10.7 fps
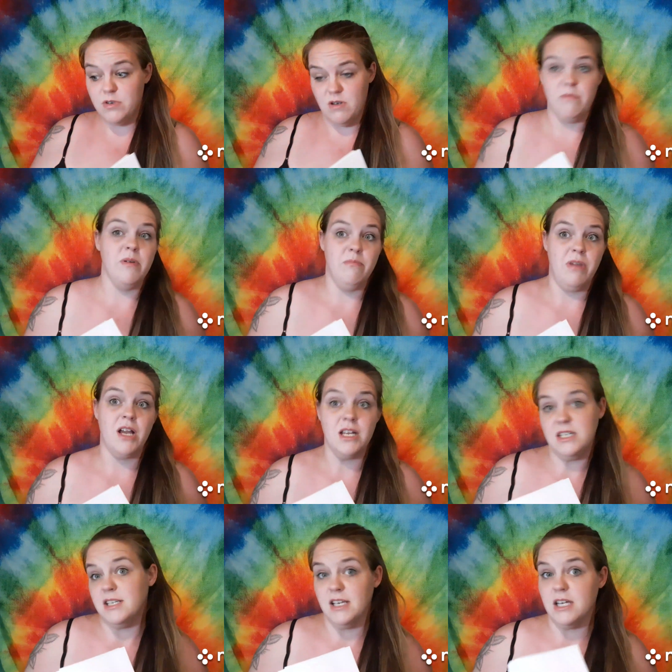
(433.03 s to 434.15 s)
dump it back
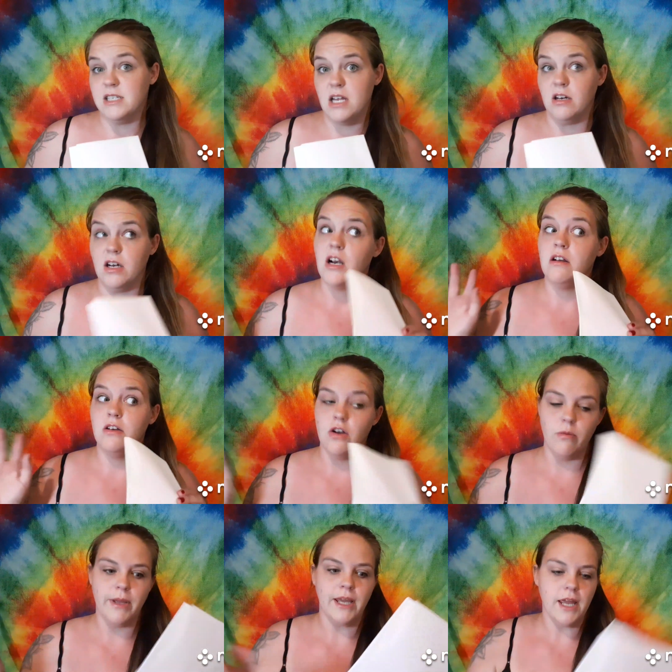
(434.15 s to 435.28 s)
into the container.
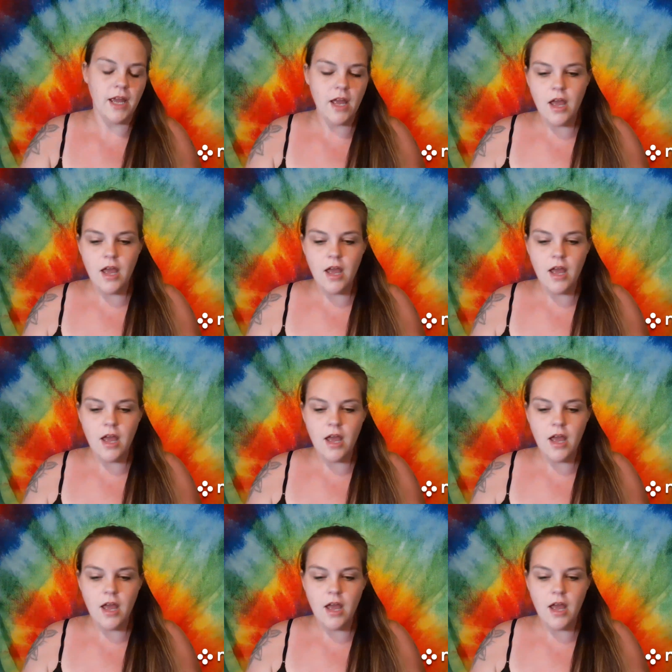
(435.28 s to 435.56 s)
No biggie.